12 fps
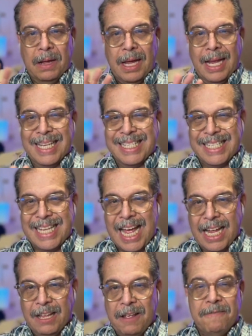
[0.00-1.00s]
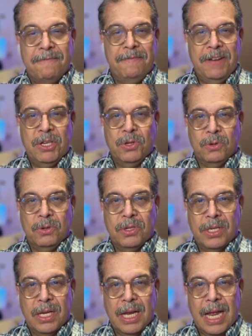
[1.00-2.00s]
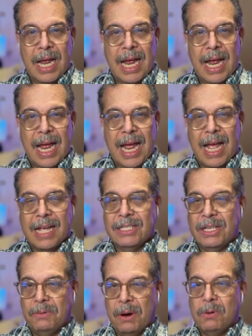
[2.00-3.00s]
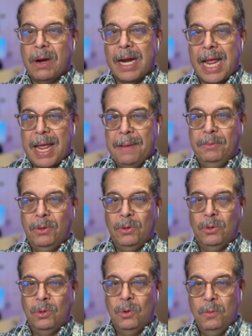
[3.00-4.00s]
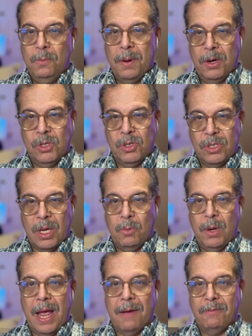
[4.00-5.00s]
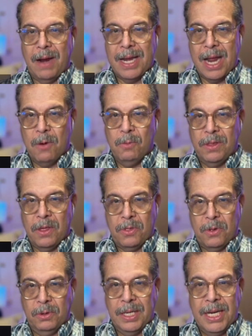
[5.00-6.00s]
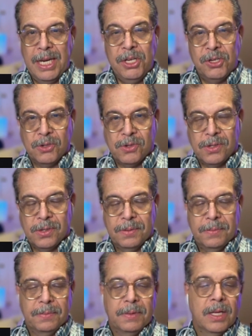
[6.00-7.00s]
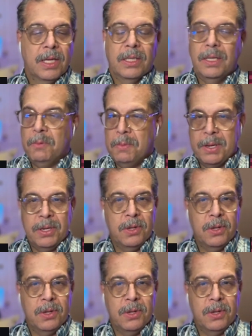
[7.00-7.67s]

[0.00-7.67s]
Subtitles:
exact features as the regular M2 versions that we have right now with the 13 inches. There will be